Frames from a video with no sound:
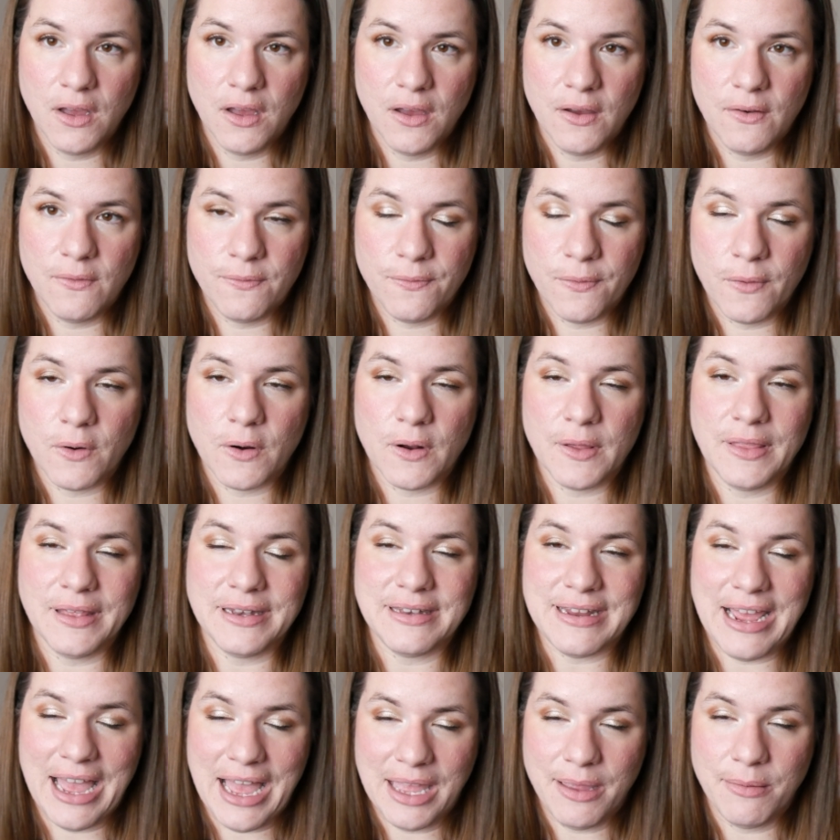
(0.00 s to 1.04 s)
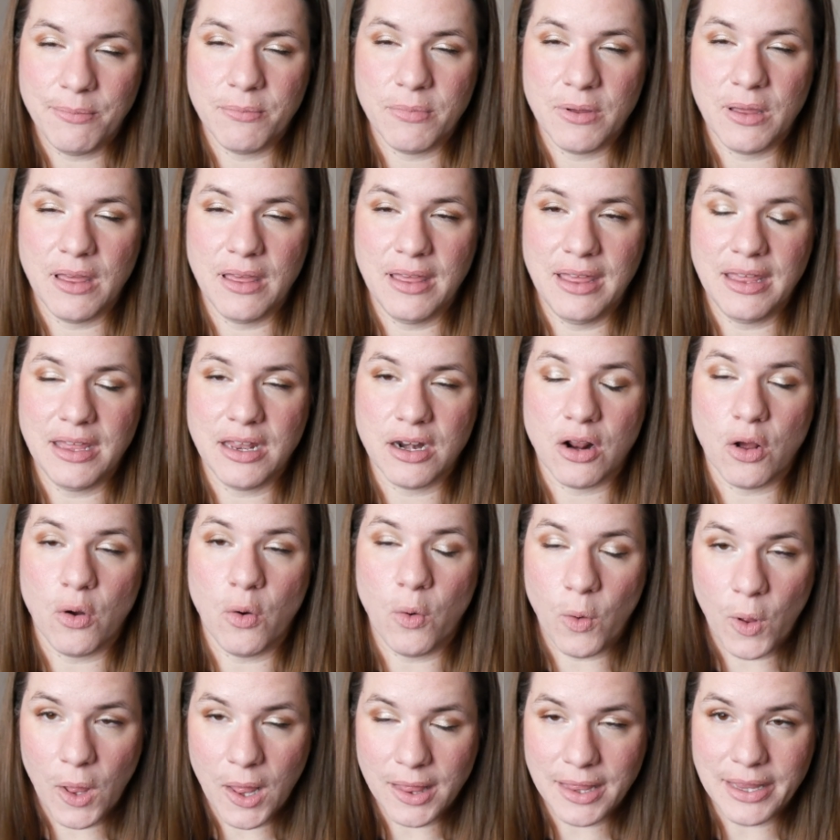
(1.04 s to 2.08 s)
for the type and
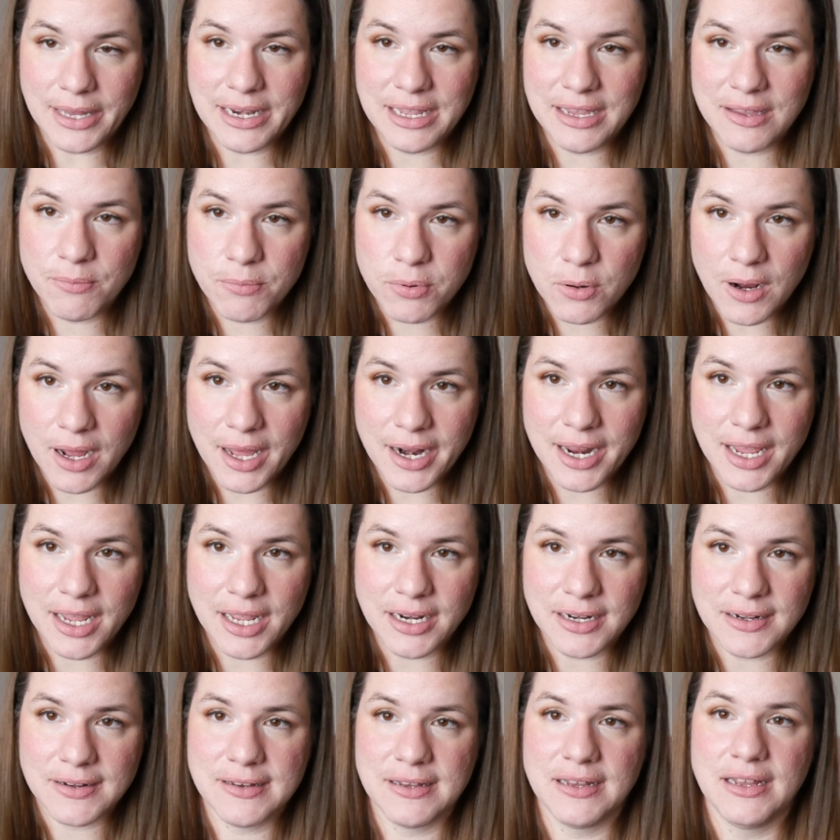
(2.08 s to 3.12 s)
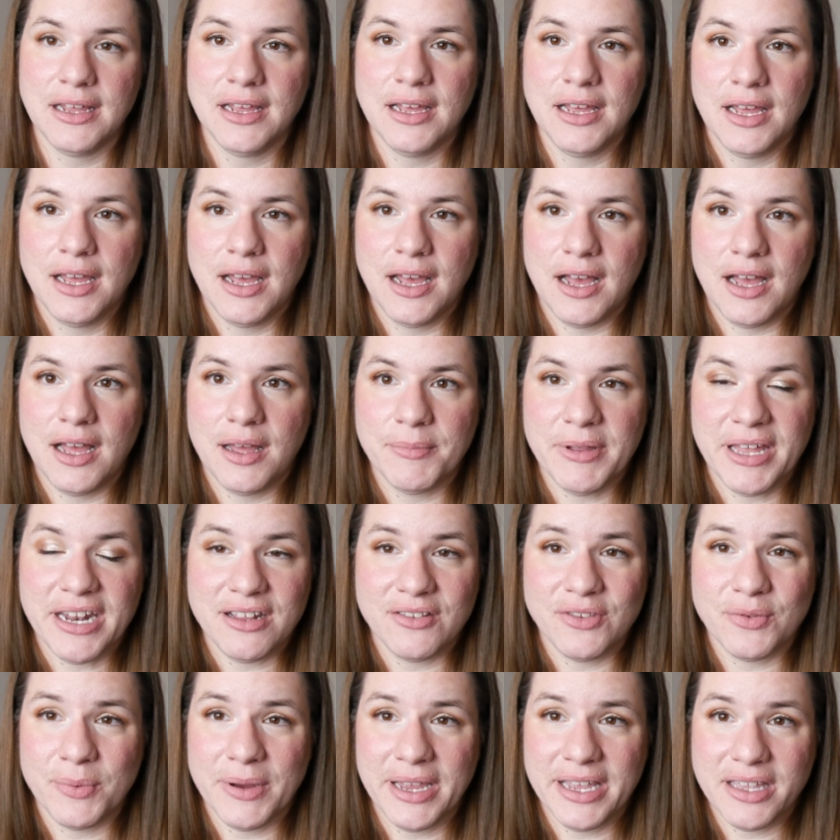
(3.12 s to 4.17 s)
quality of product at
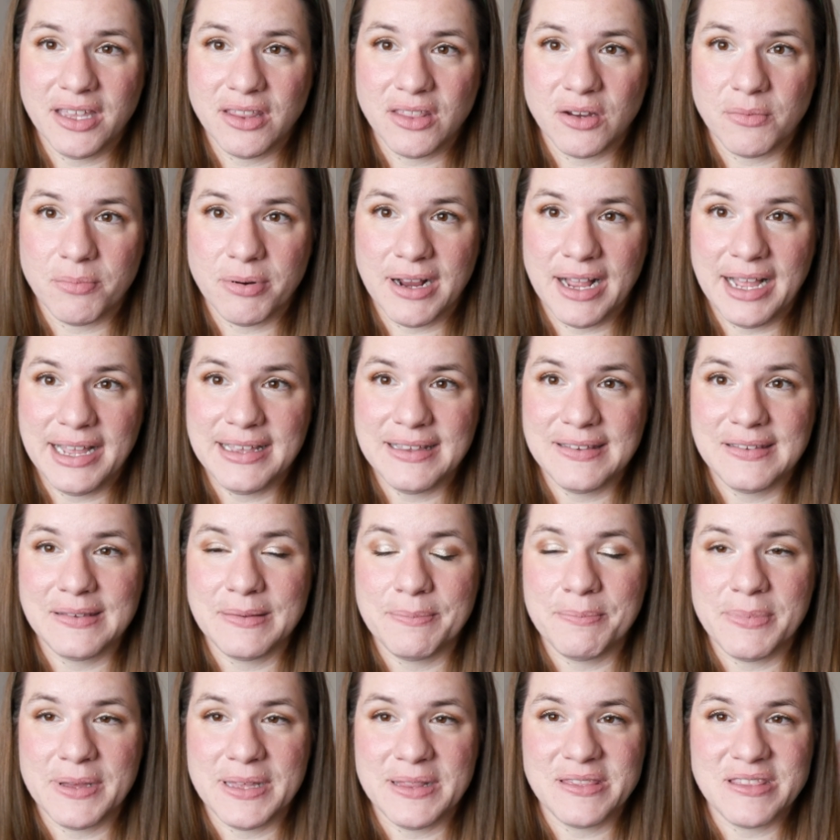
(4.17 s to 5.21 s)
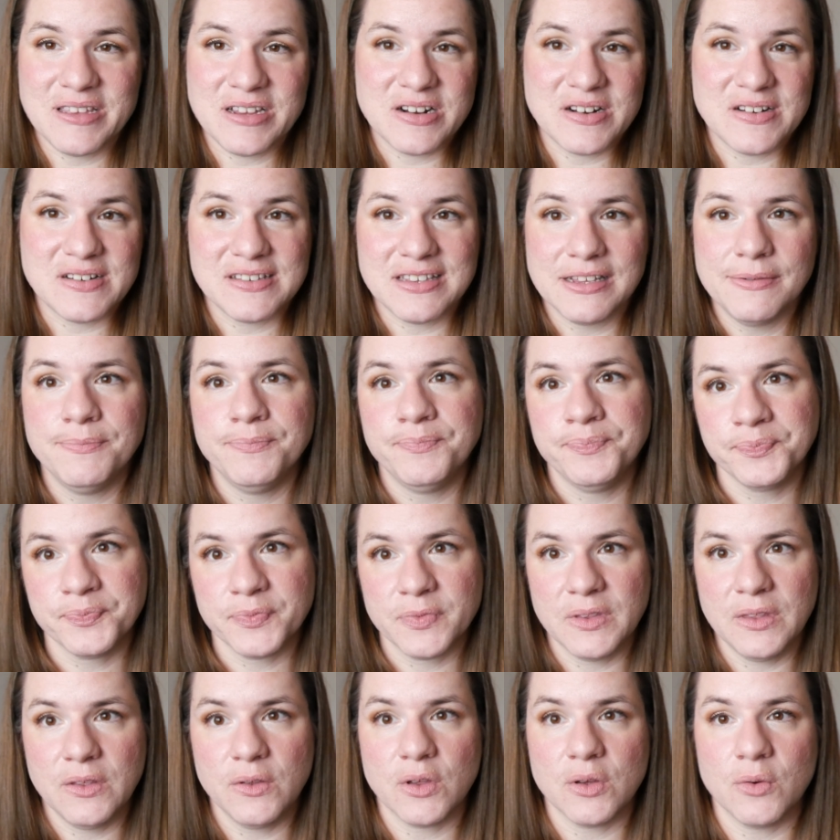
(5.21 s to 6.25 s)
its regular price, but there's,
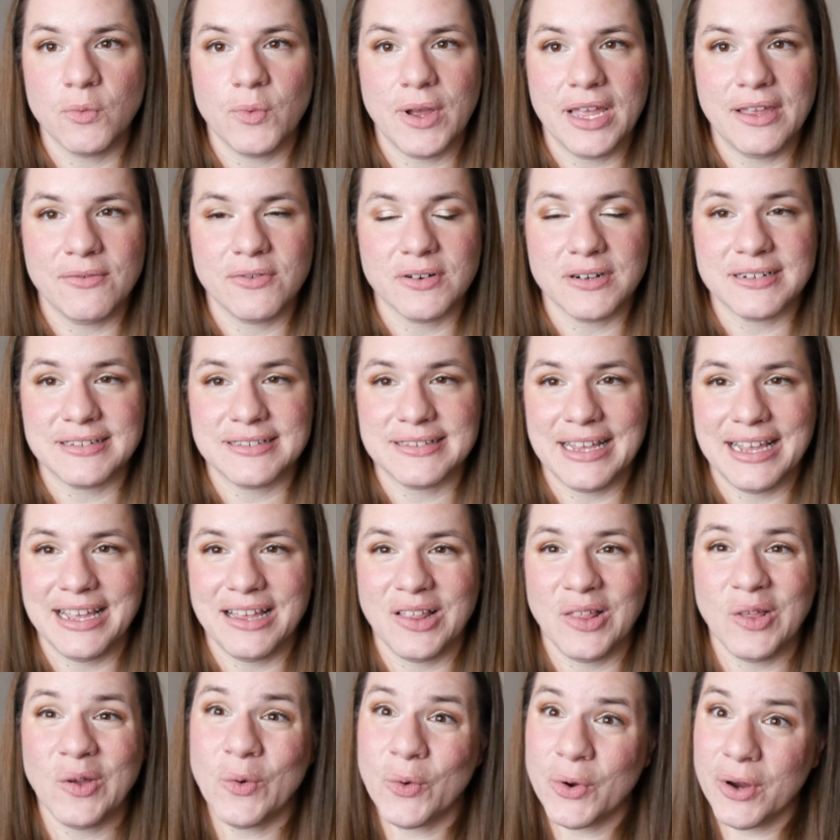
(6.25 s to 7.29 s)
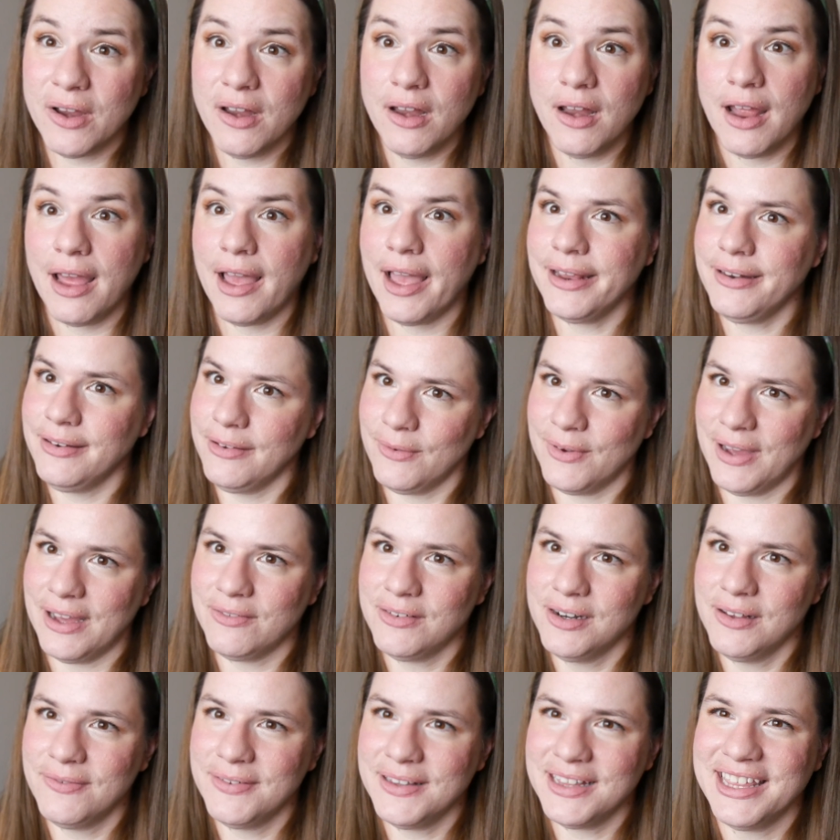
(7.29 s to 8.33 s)
you can wait for a sale, or I do have
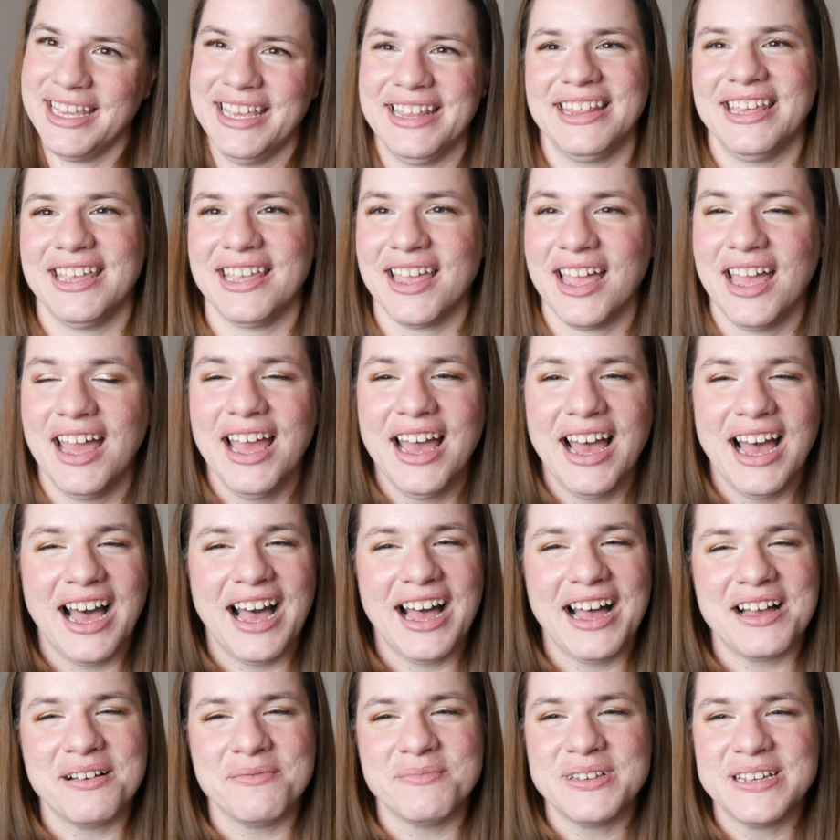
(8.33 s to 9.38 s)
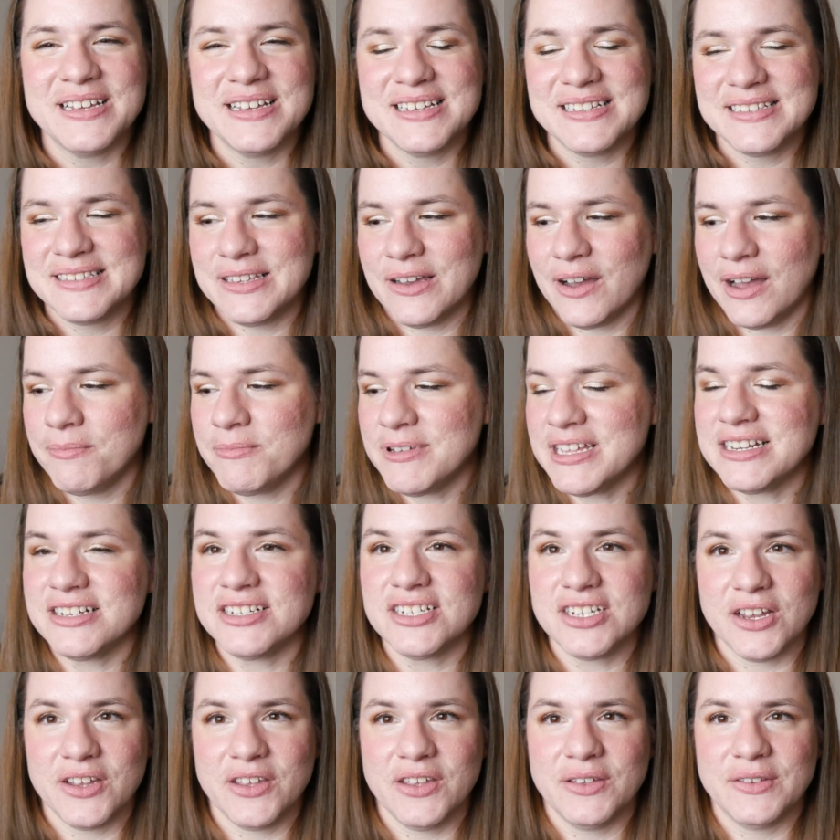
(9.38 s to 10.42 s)
an affiliate link. So I'm gonna
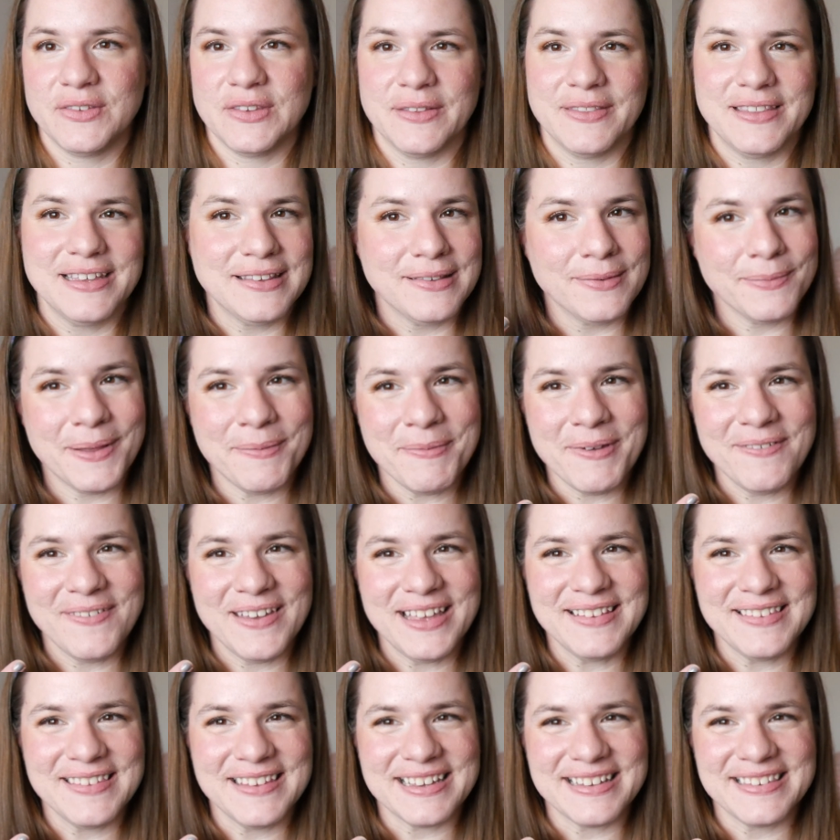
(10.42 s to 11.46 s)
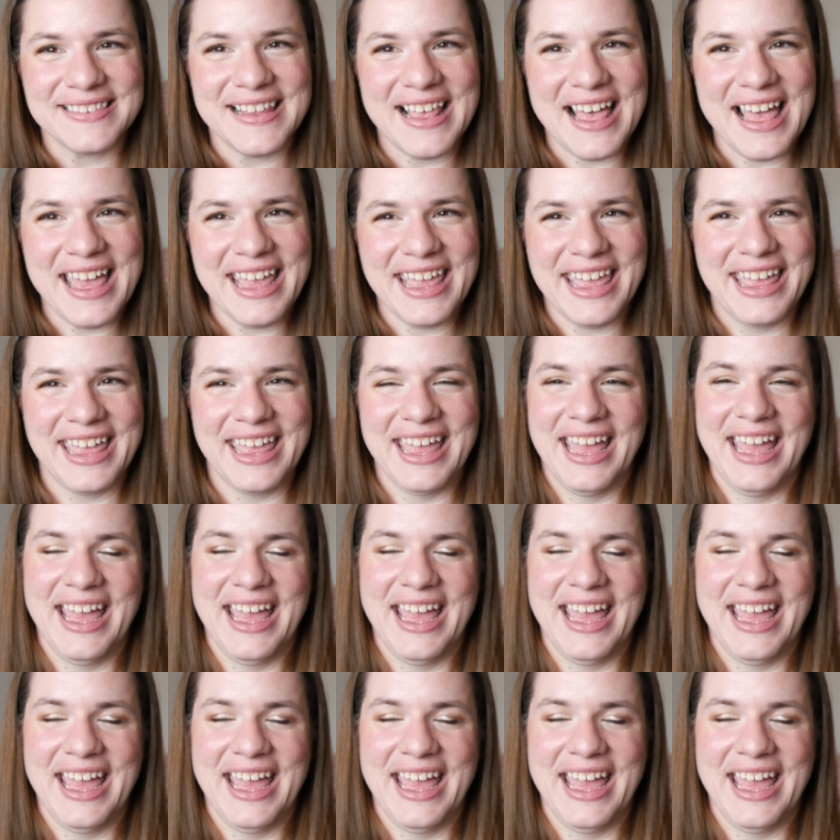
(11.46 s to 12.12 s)
show you. So this is what my face looks like.